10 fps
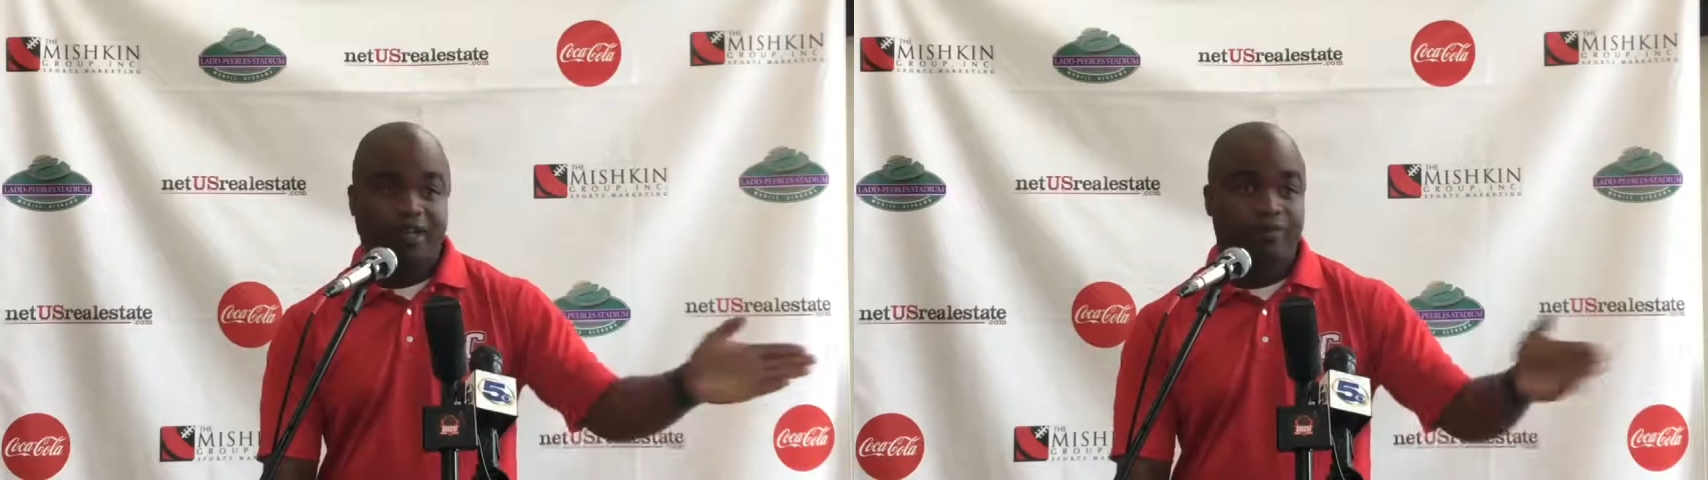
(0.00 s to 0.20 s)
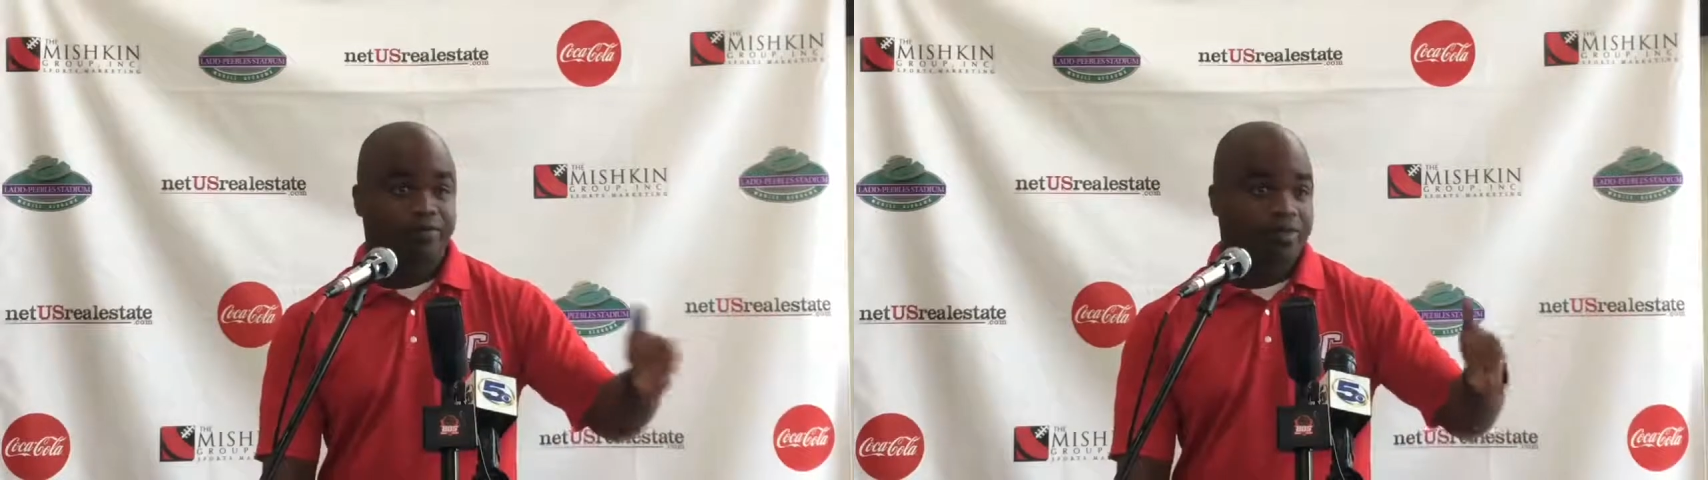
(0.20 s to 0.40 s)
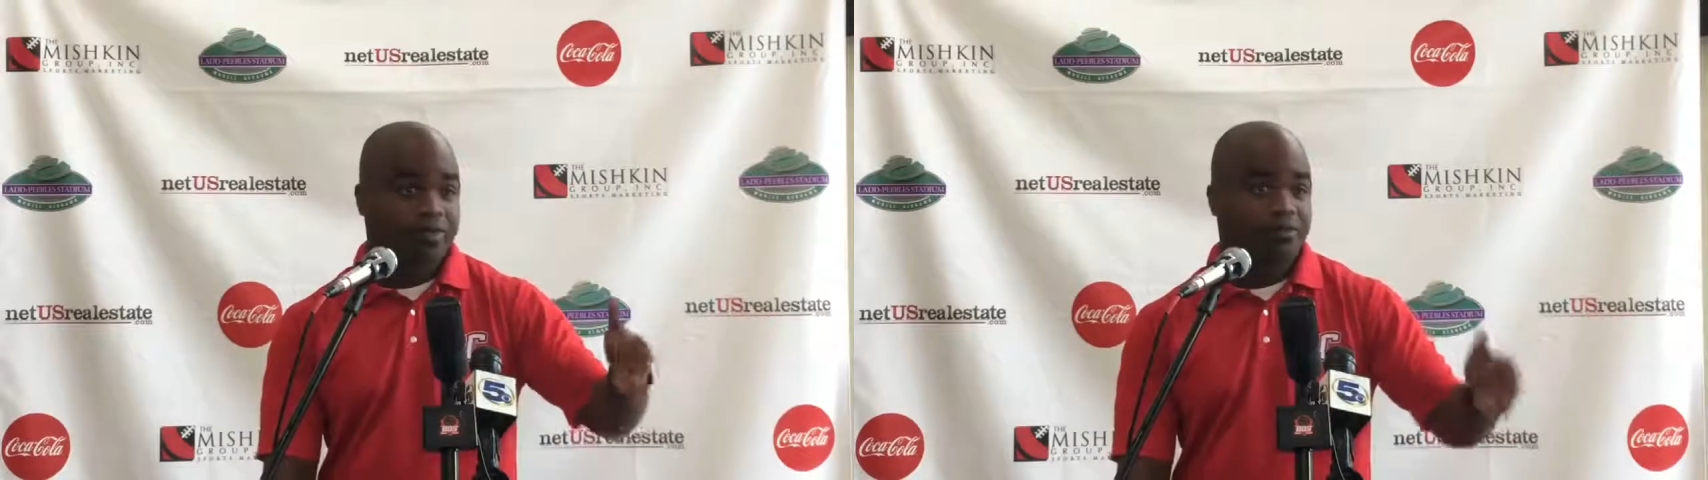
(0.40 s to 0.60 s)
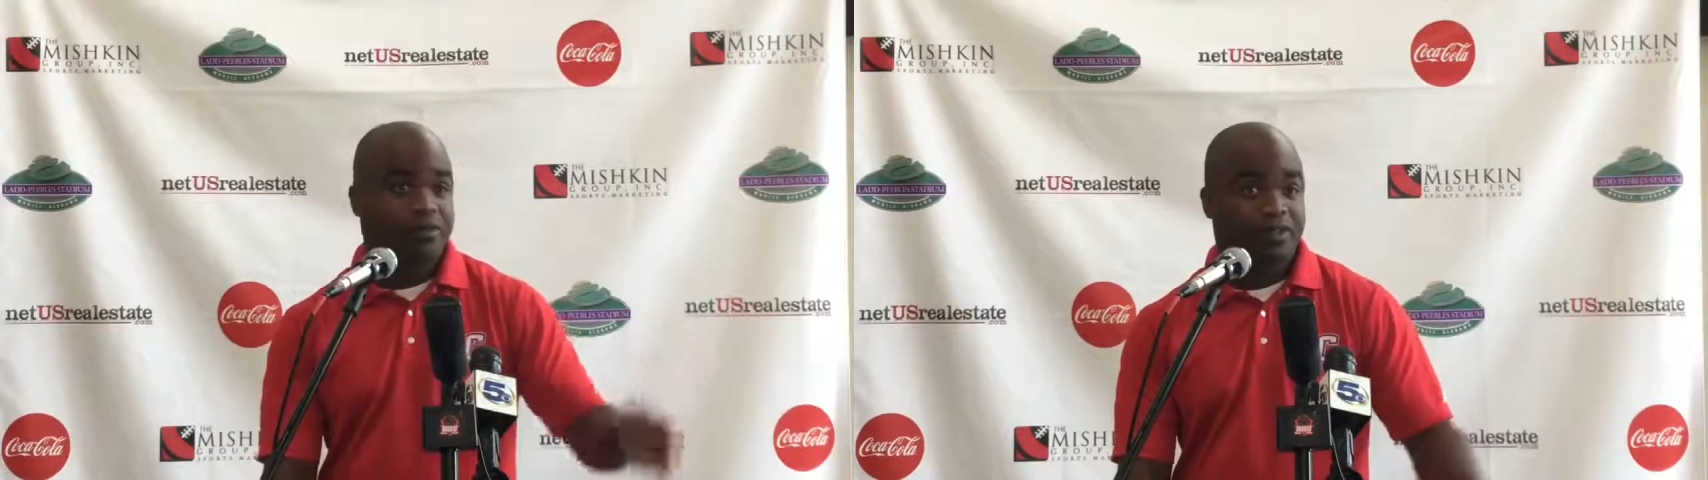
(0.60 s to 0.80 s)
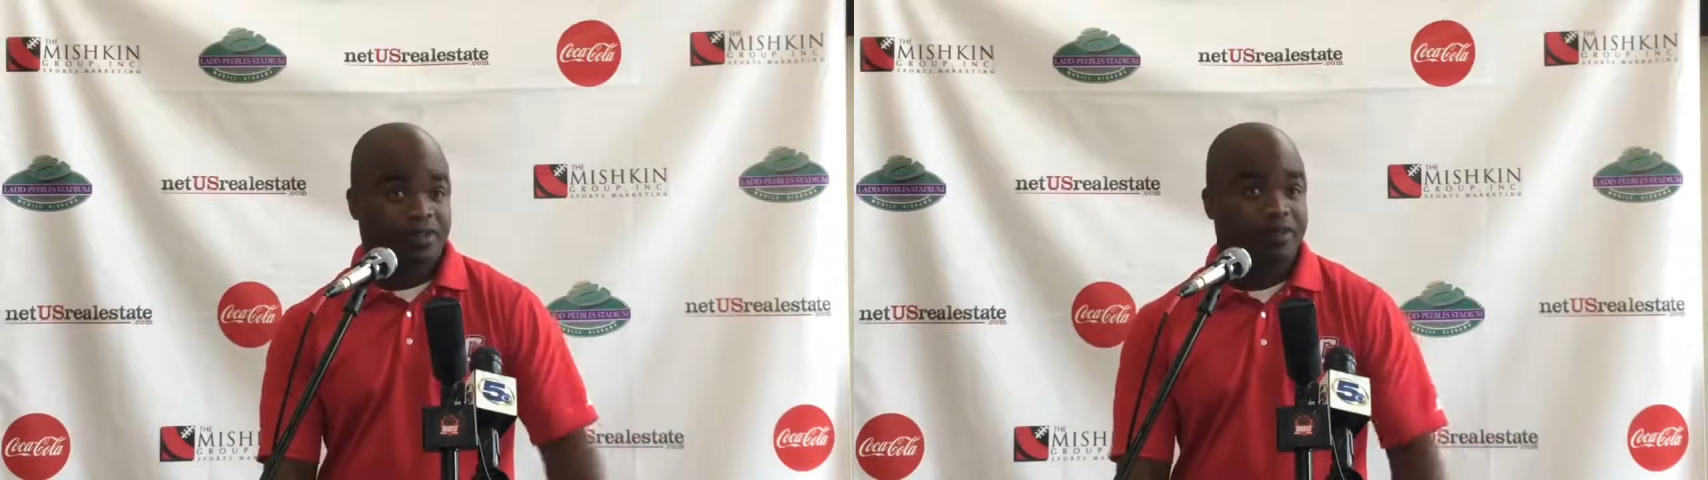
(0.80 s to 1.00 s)
right in front of them
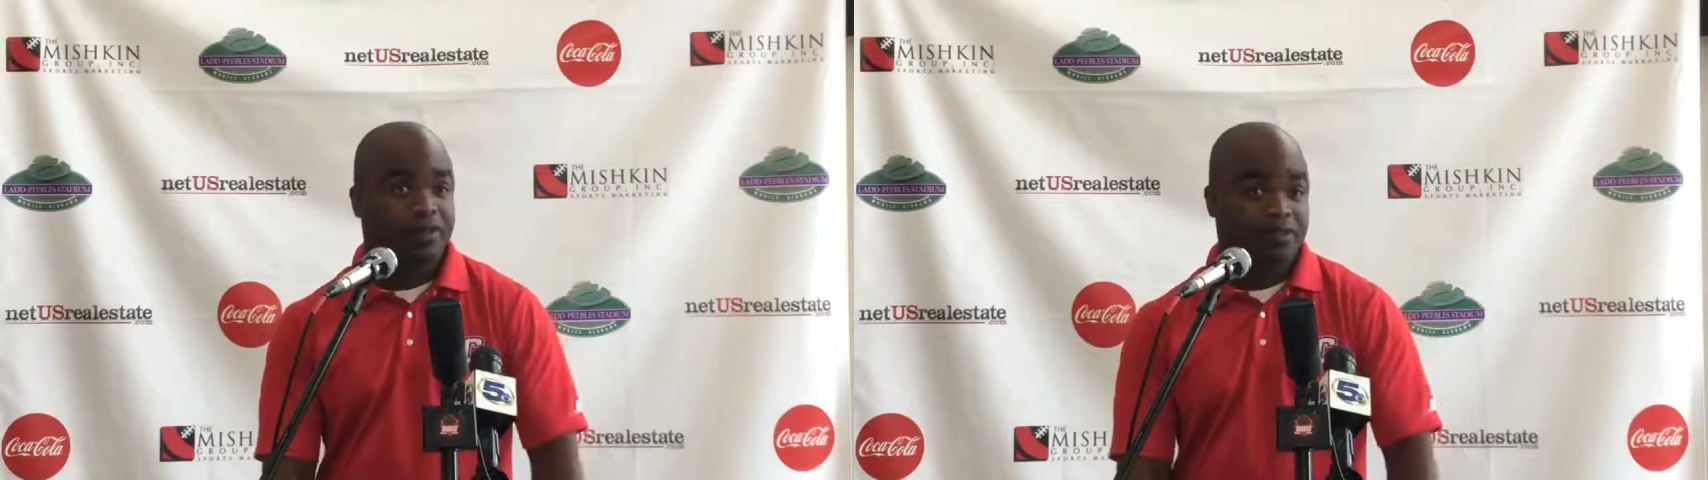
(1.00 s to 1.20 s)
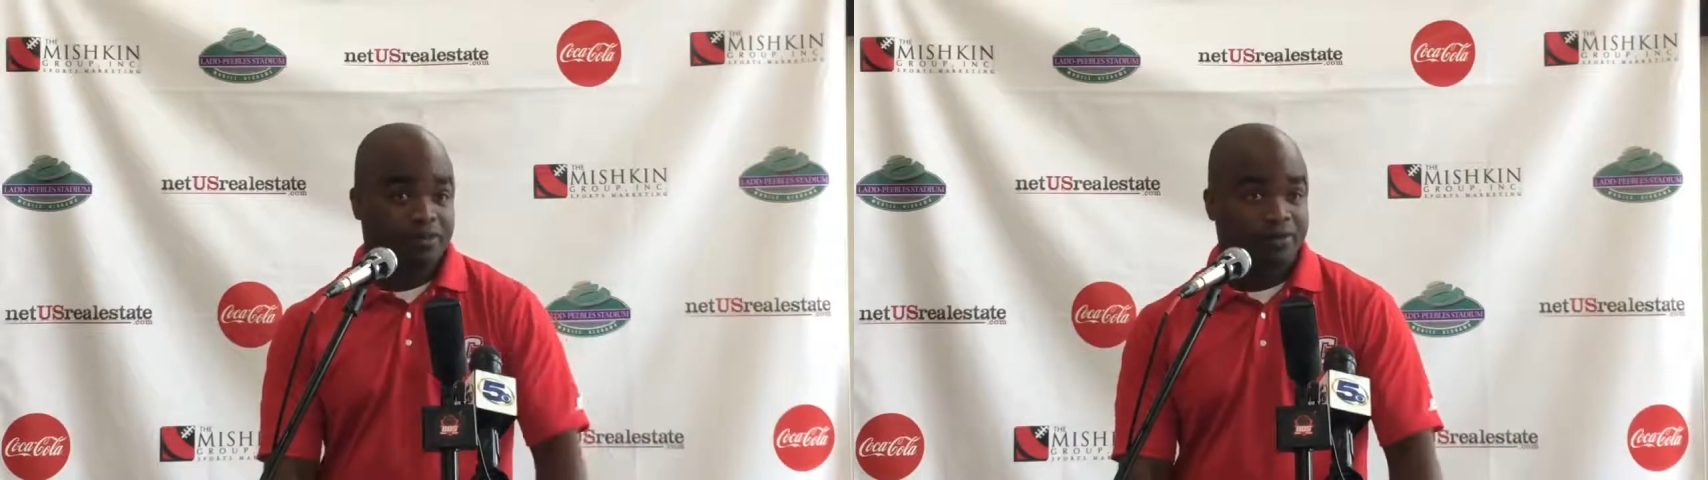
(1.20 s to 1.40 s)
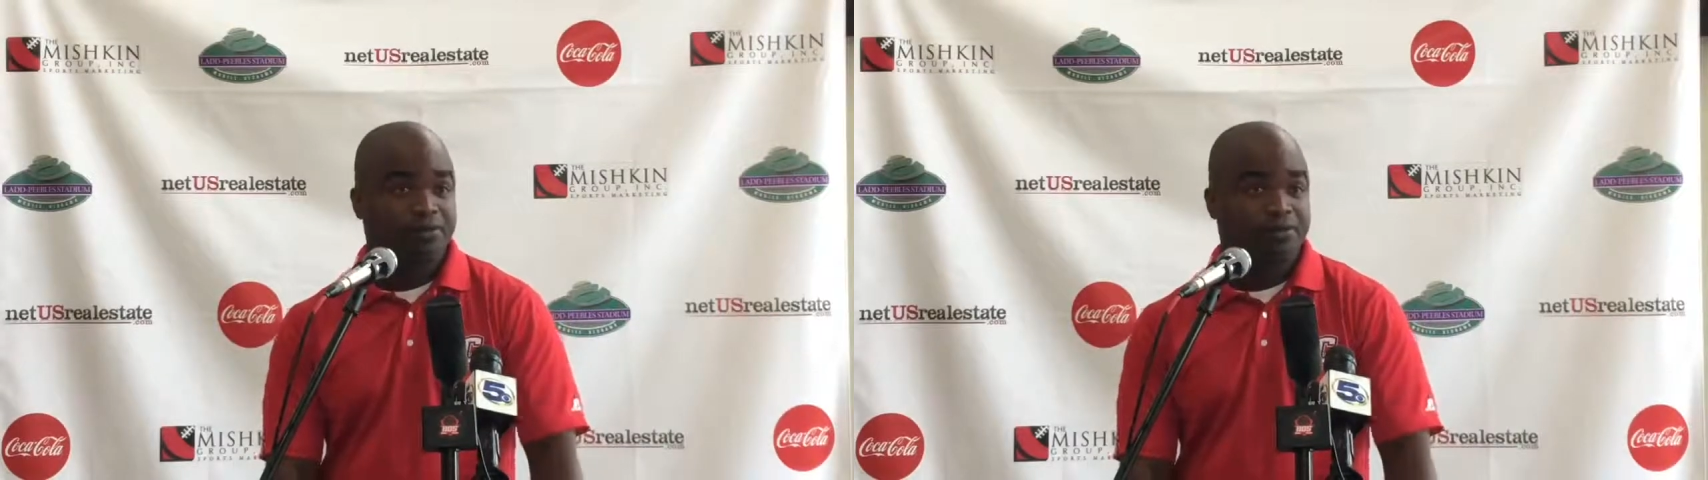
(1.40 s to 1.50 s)
so they'll know.